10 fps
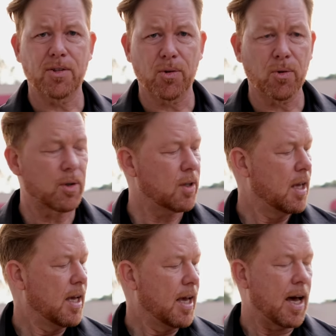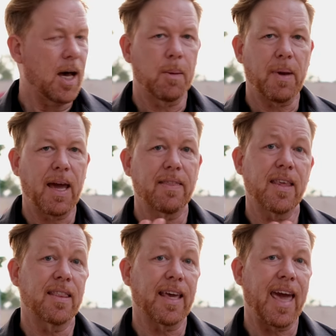tool. And
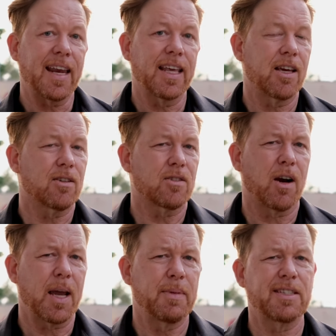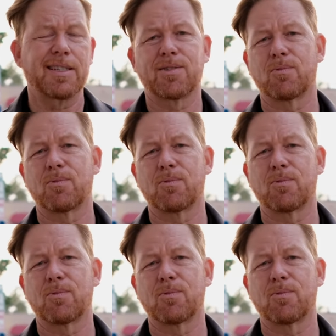then the Canon EOS R images